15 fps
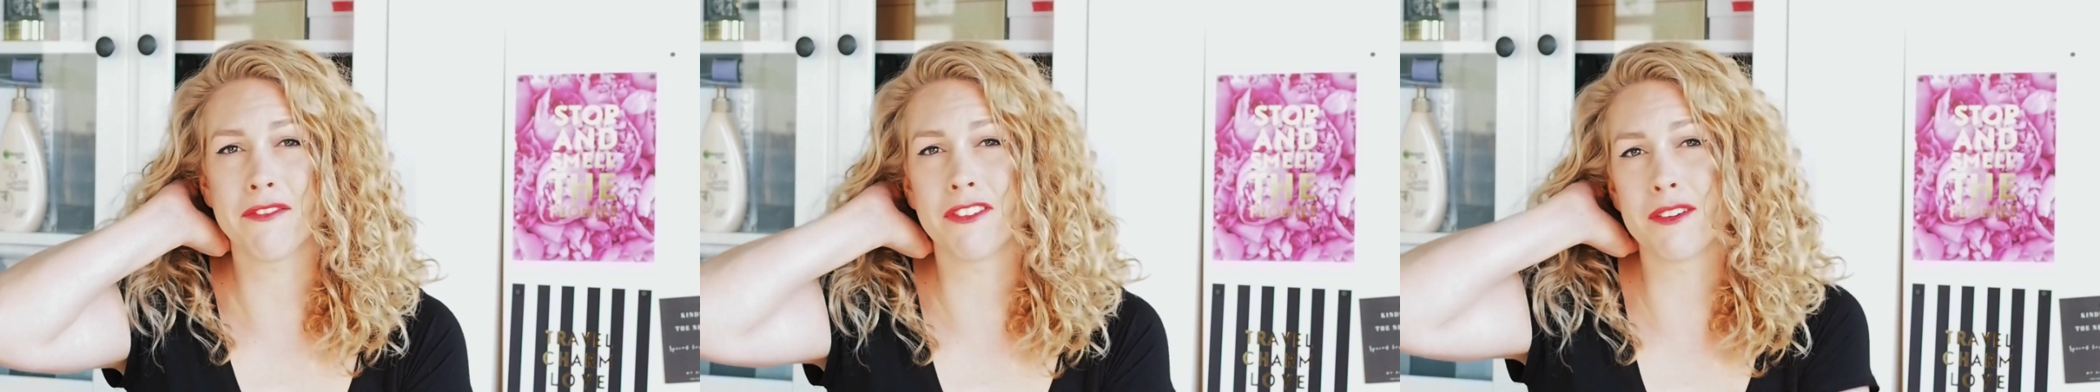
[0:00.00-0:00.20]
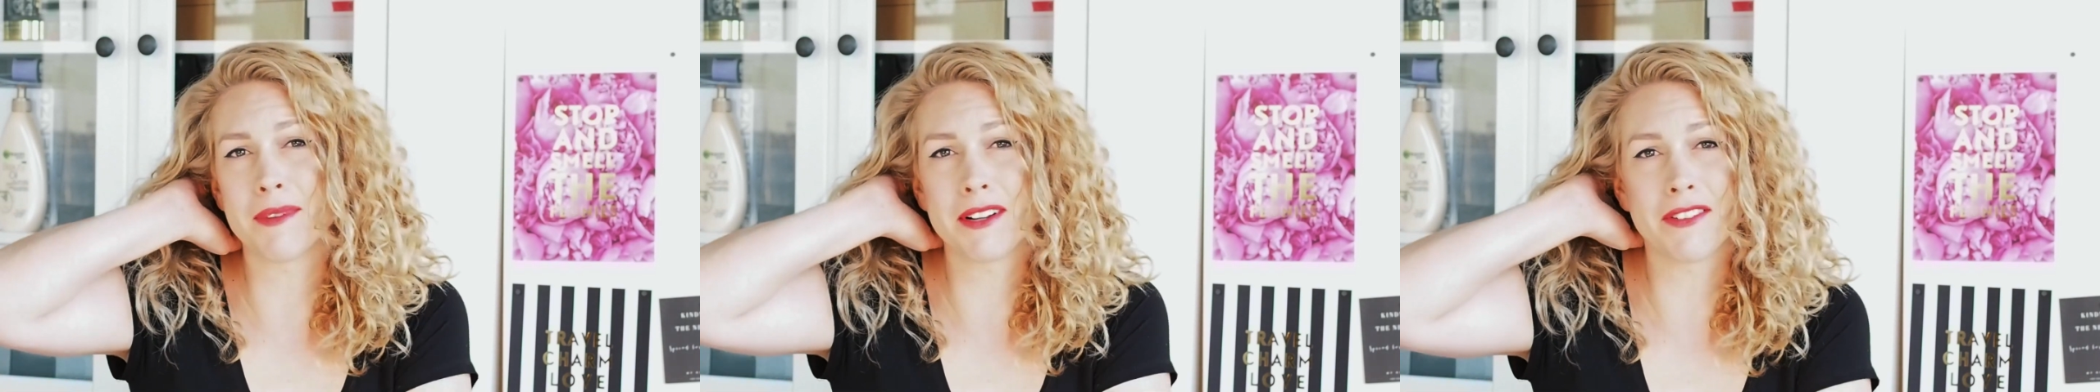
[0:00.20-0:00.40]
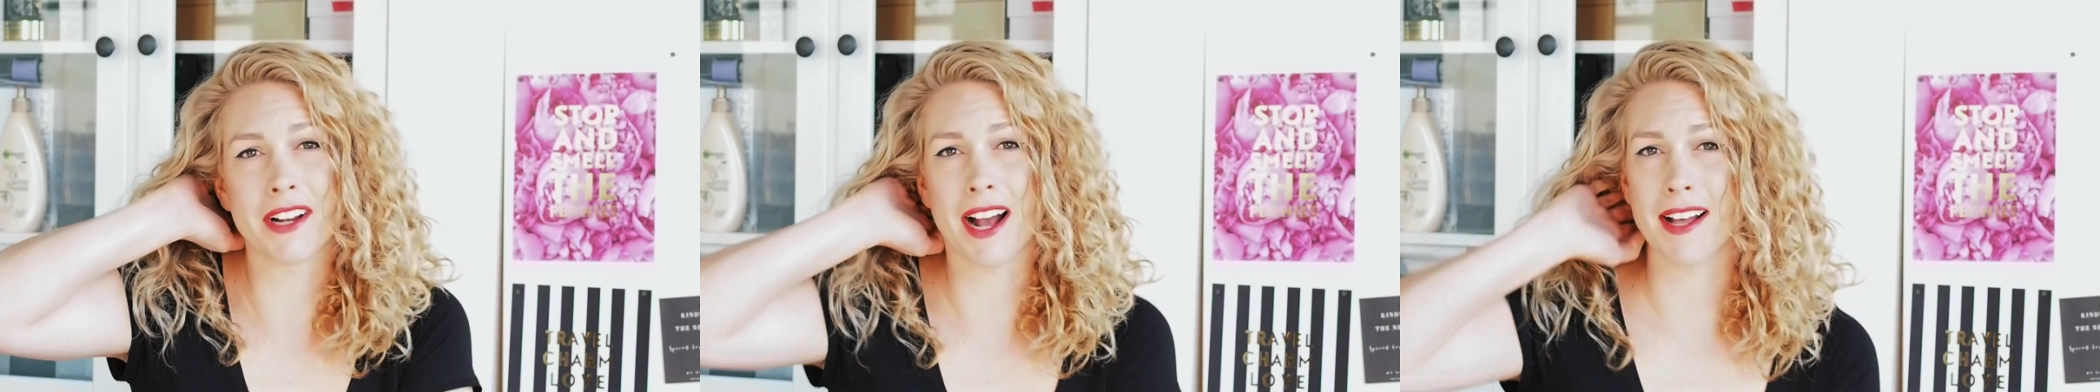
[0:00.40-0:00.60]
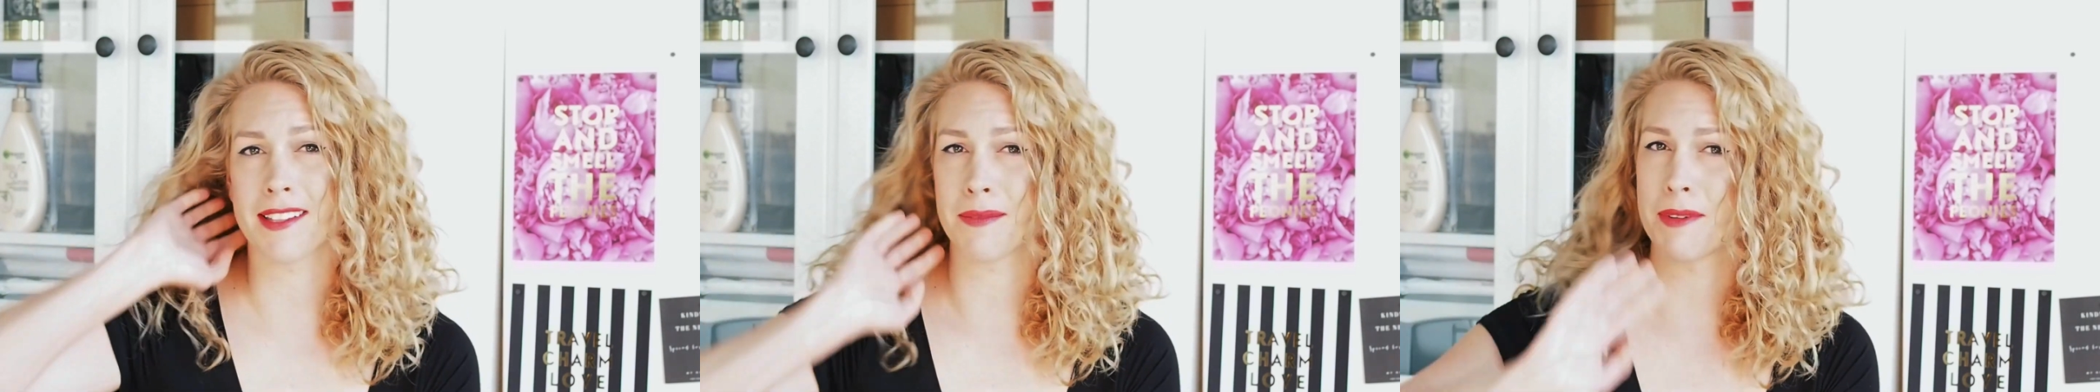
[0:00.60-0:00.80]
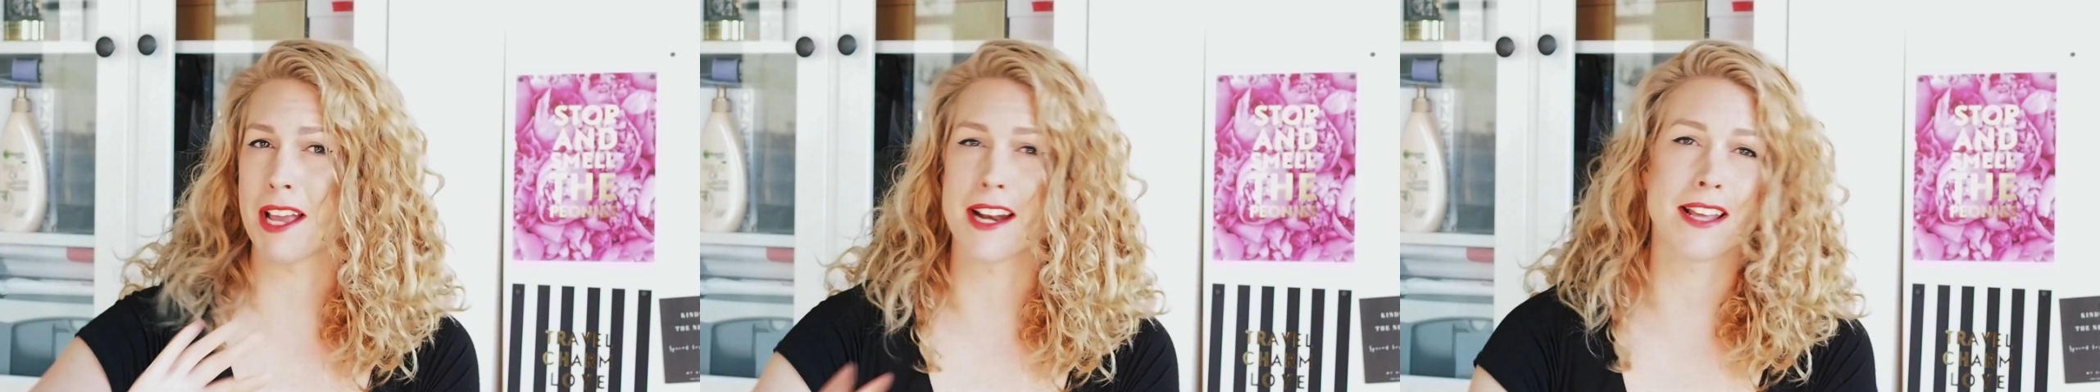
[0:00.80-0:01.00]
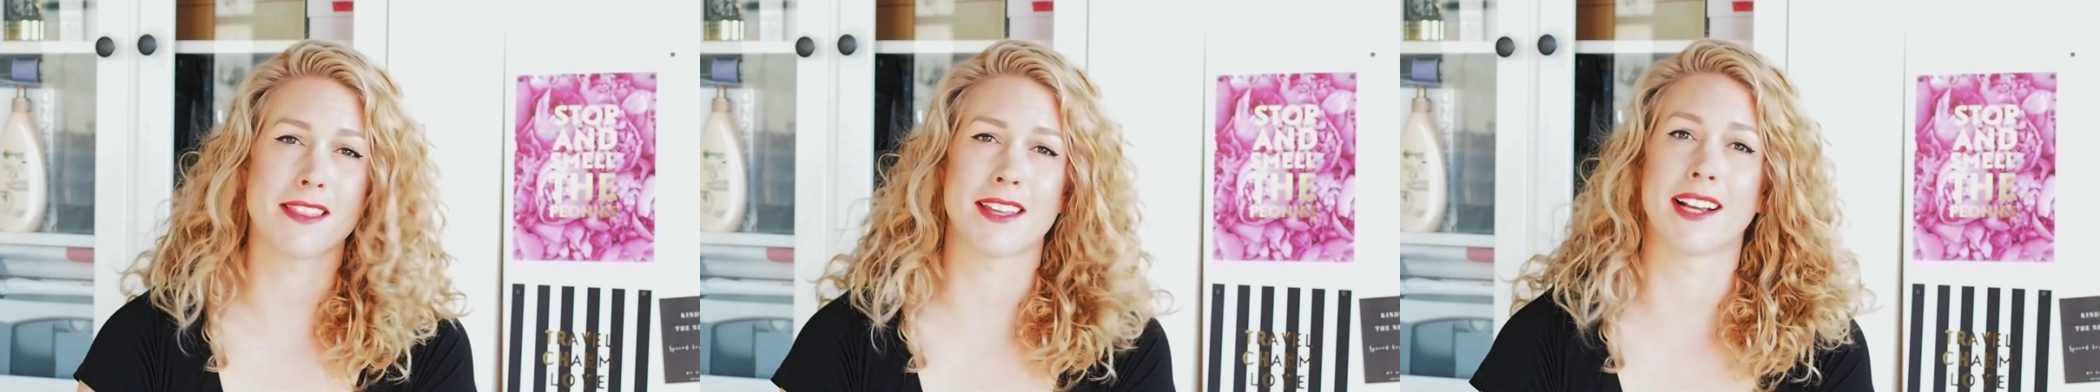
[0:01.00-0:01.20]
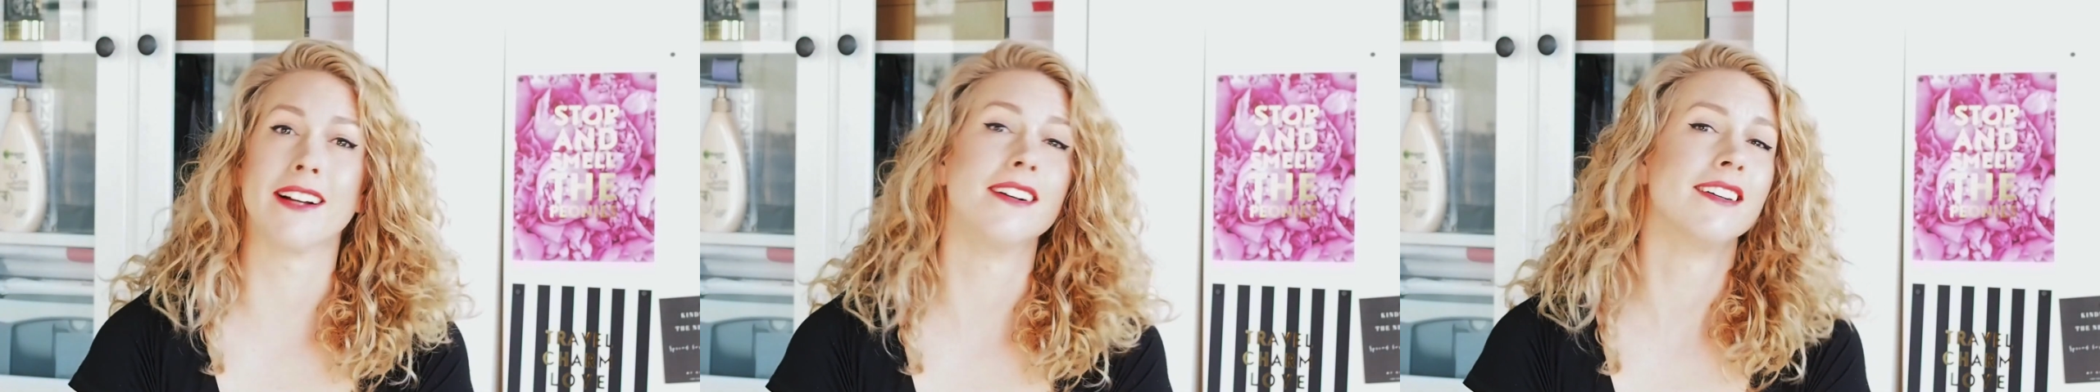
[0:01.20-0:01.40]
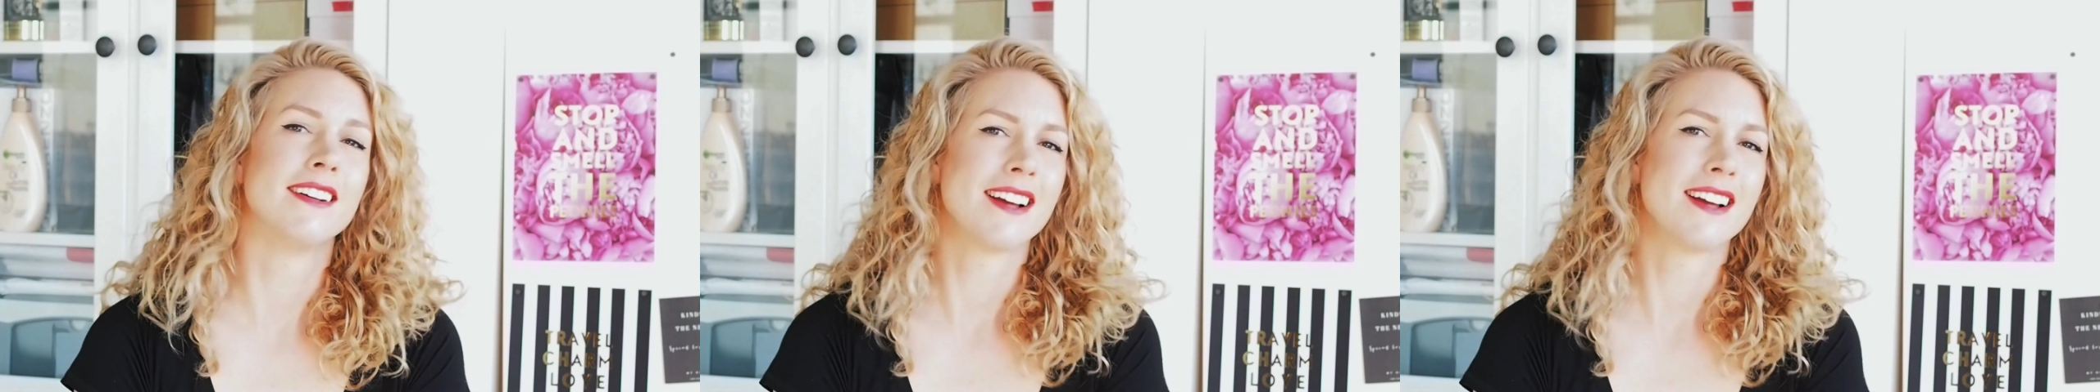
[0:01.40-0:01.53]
for a bit of an Ask Me Anything